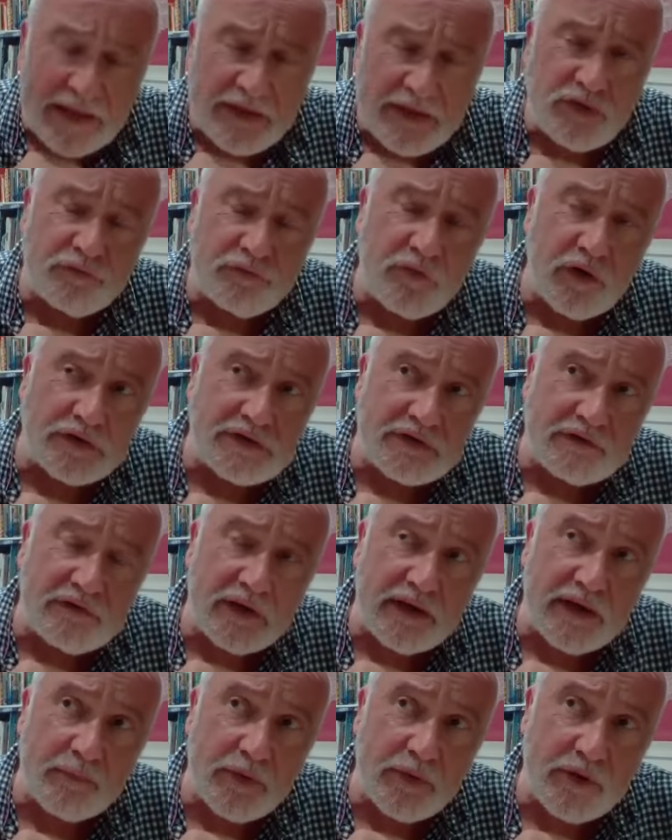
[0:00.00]
Then you've got to
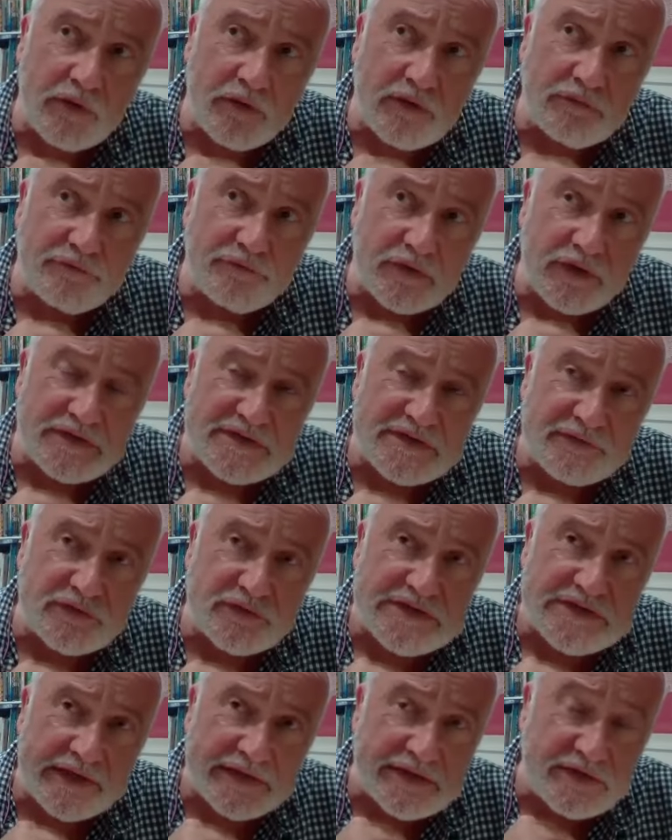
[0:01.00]
think about other
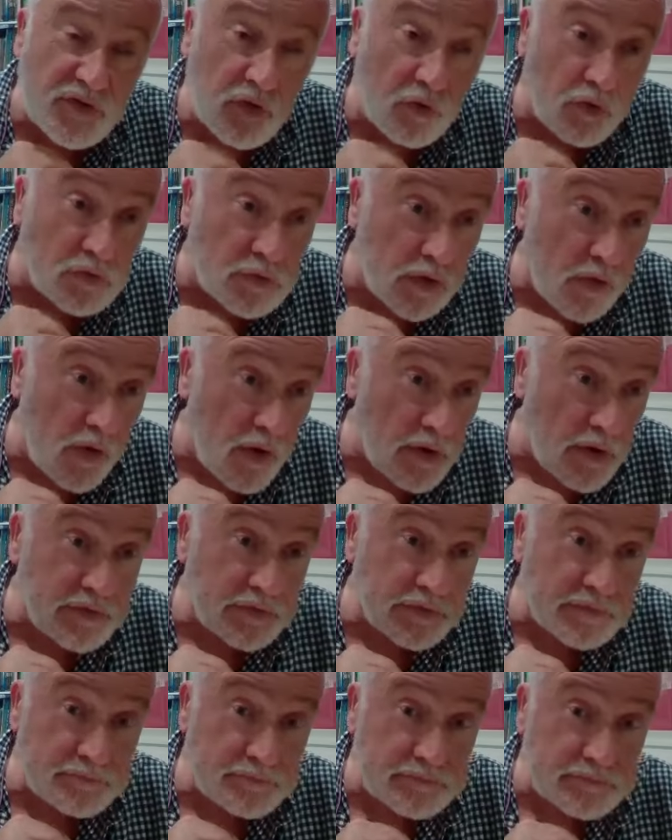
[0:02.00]
philosophers like John Locke,
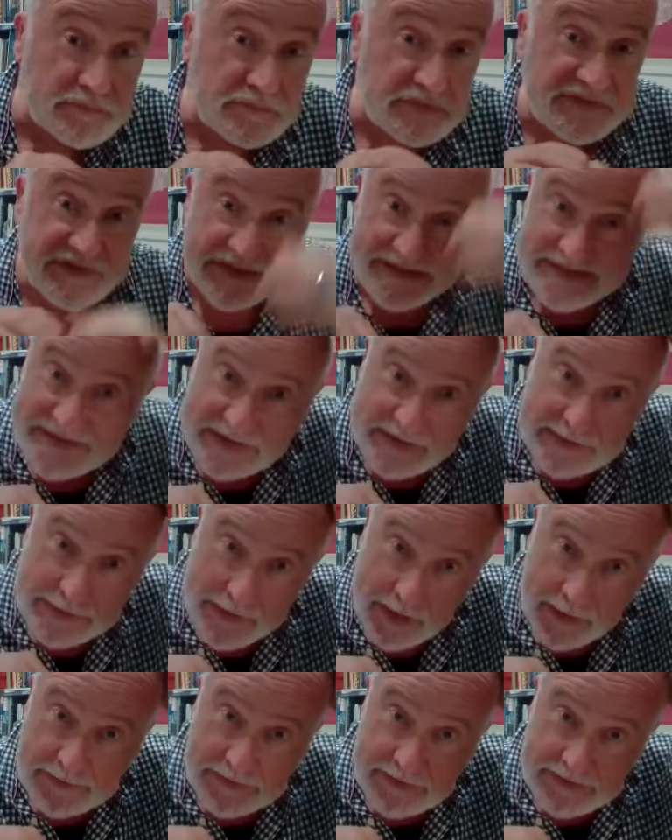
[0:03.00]

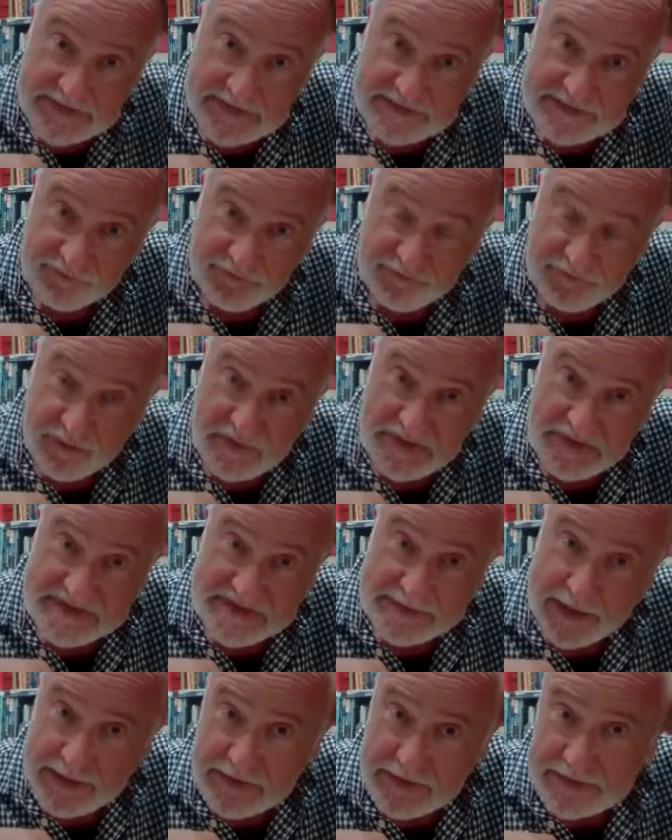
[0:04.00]
1690s, a
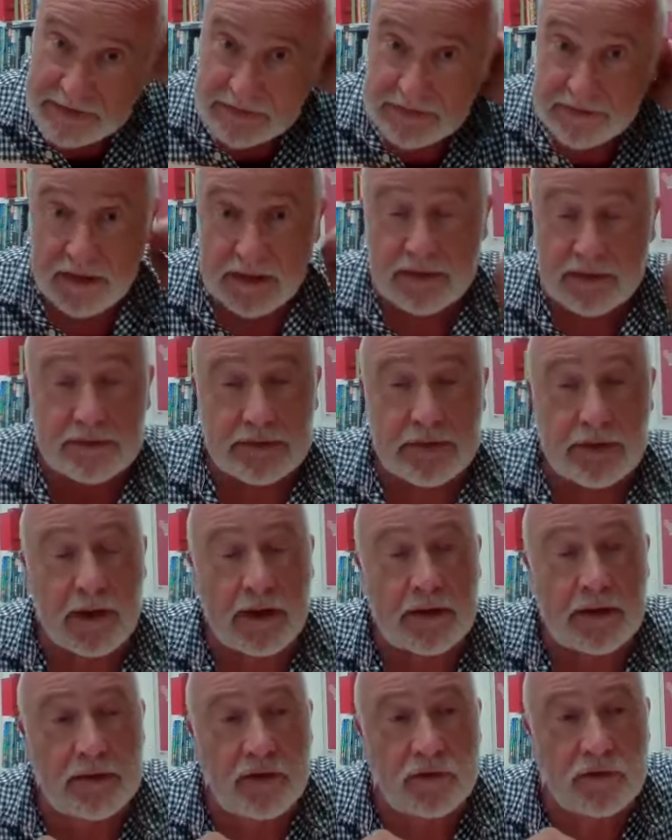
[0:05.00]
famous date in, in,
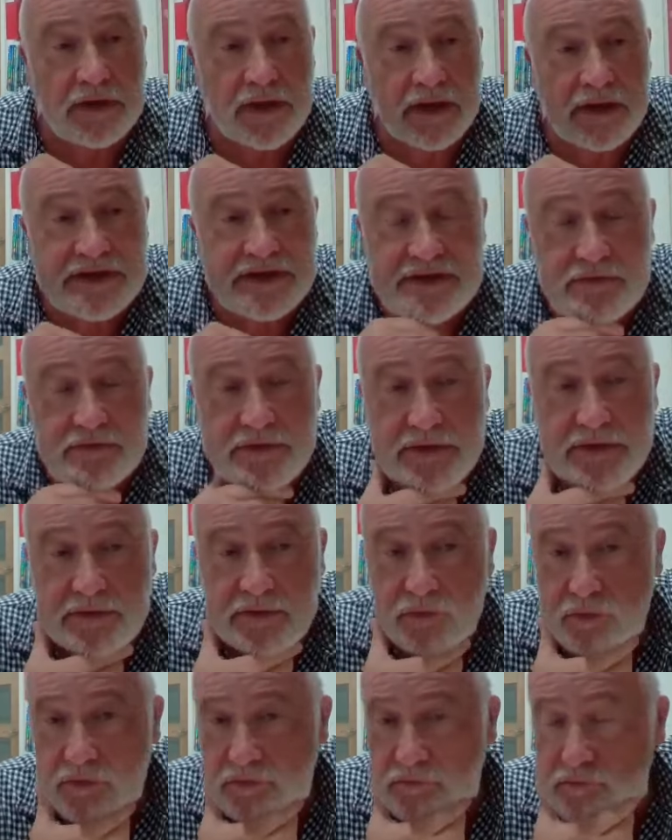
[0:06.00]
in local history in the
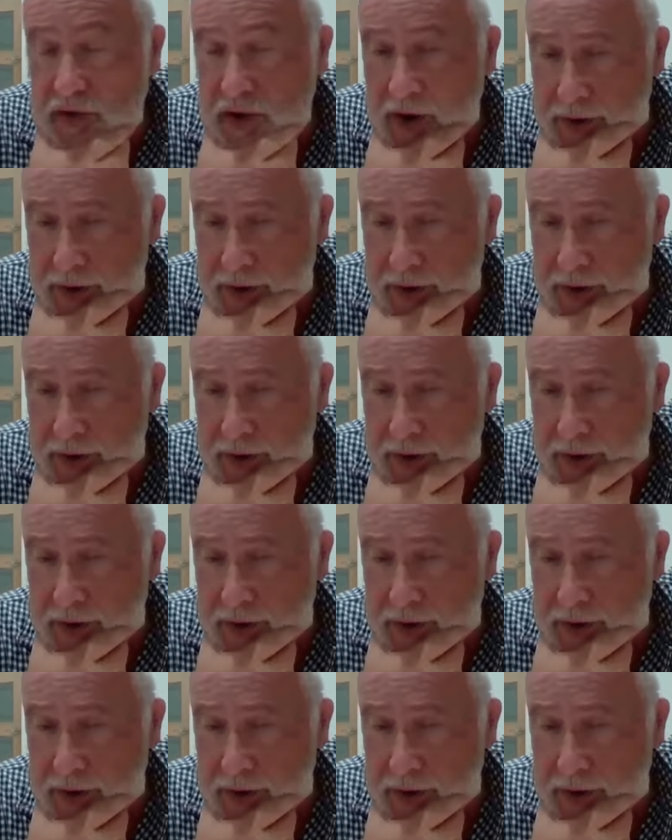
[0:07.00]
north of